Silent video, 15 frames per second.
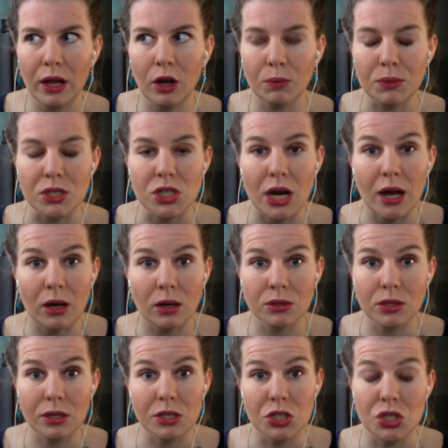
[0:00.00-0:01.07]
the child
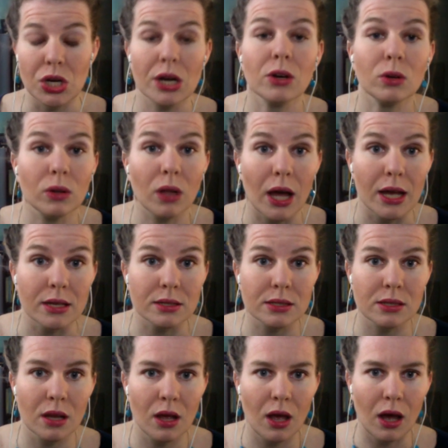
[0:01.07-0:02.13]
generalize
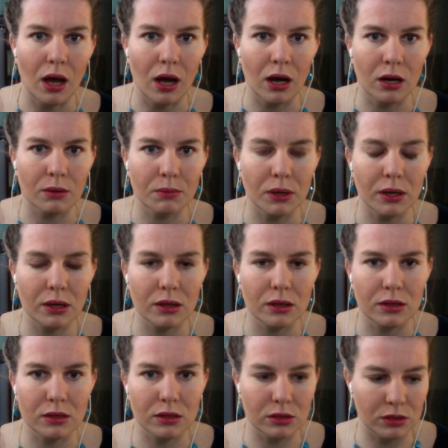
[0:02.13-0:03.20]

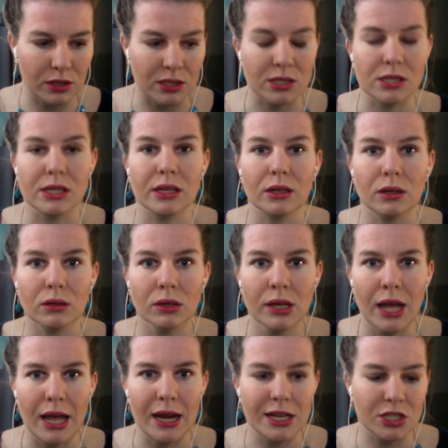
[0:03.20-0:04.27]
the skill
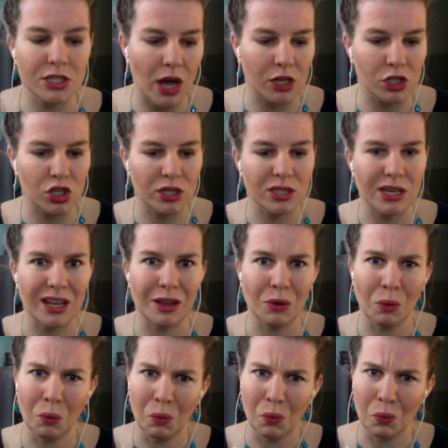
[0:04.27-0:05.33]
and is not just in
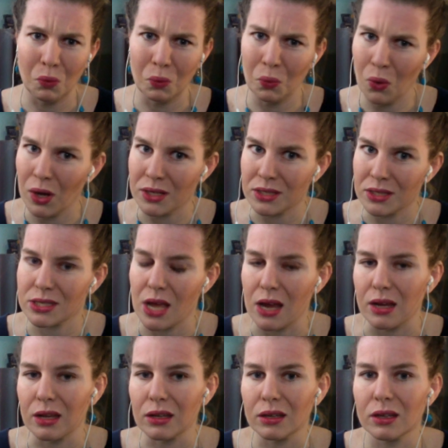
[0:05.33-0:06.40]
one
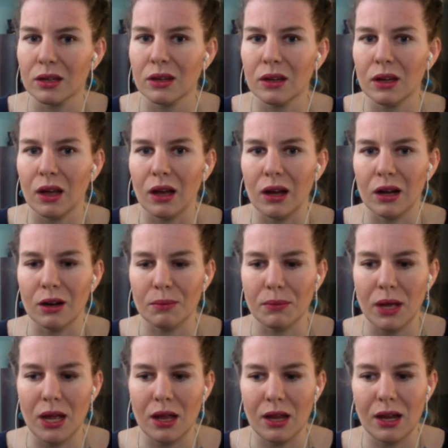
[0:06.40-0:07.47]
setting.
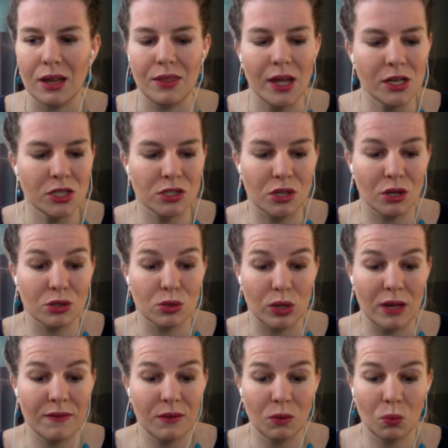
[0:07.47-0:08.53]
And that just goes
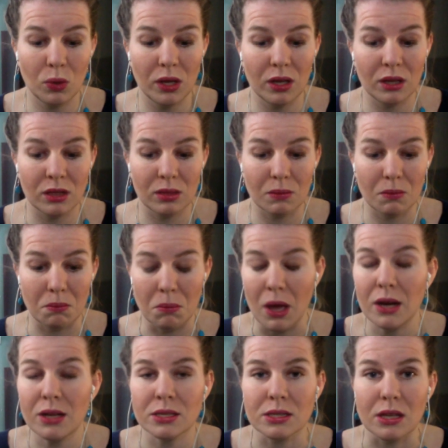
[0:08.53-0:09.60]
even with
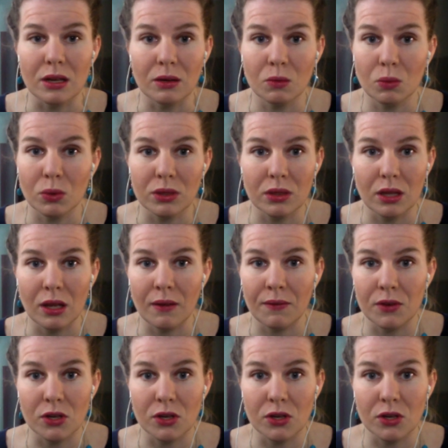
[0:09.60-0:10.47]
medicine, if your